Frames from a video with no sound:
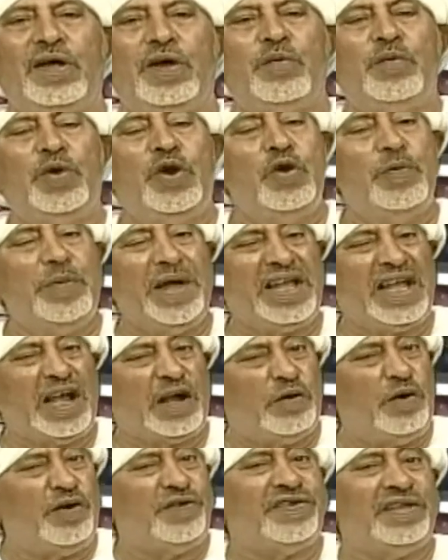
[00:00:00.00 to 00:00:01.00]
When you make a
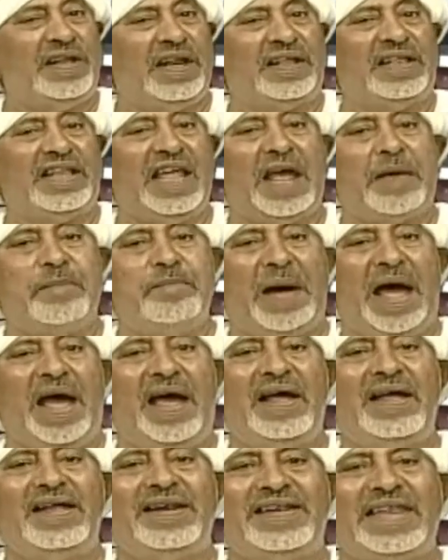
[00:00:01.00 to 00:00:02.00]
consonant like
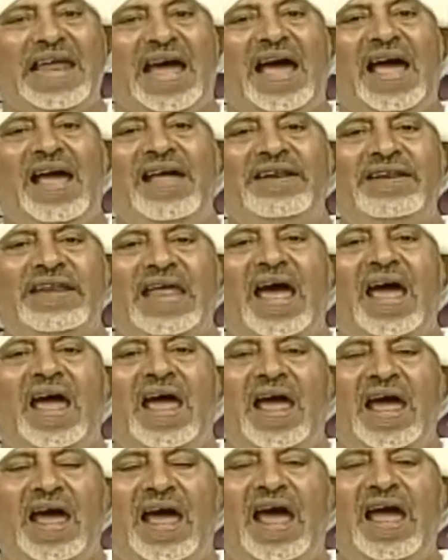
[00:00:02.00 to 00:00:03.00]
ba, ta, da,
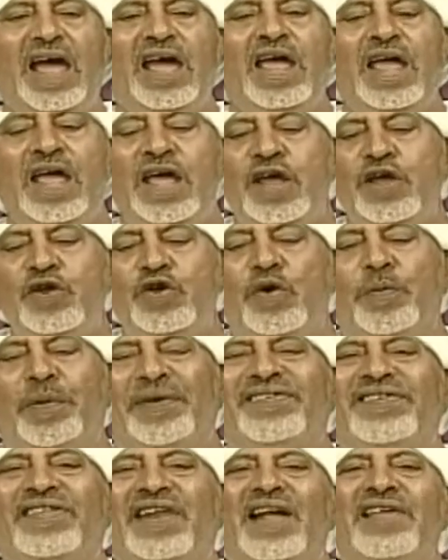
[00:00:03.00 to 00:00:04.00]
ha, you
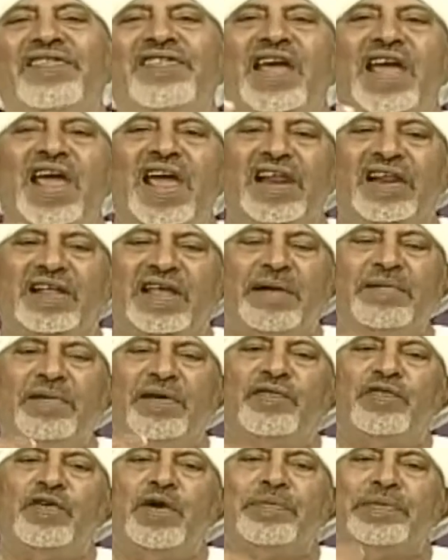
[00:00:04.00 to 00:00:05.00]
obstruct the air
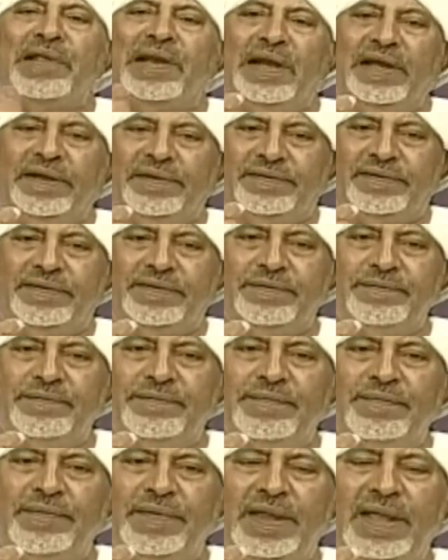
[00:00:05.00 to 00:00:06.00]
coming from the lungs.
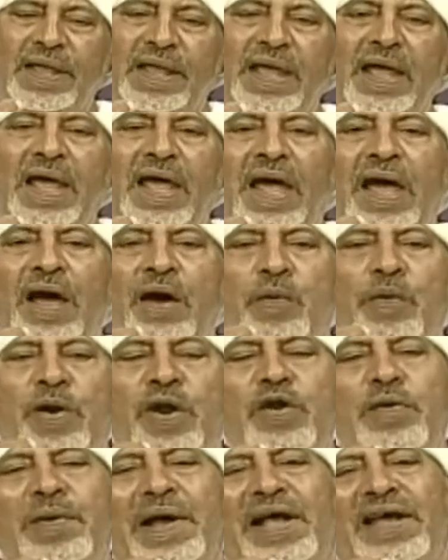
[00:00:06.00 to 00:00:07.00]

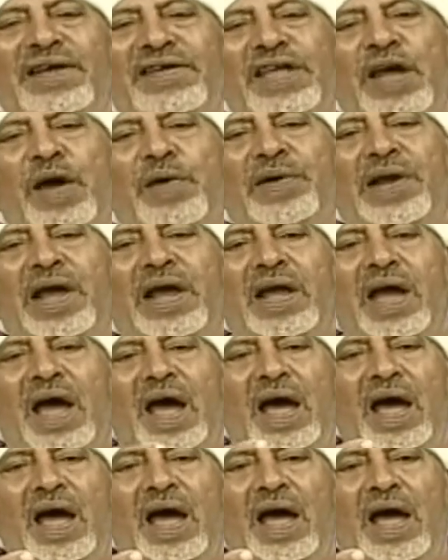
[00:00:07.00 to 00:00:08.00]
When you make a sound like
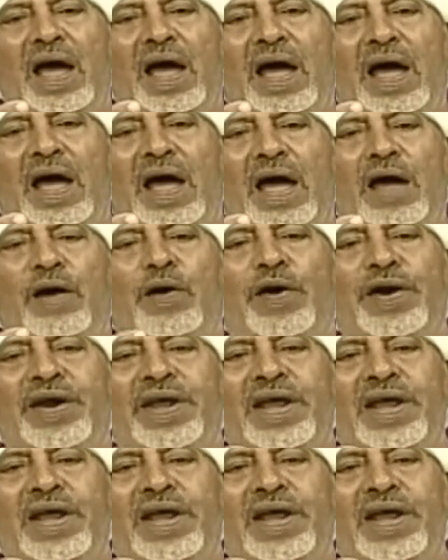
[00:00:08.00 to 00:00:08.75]
ah or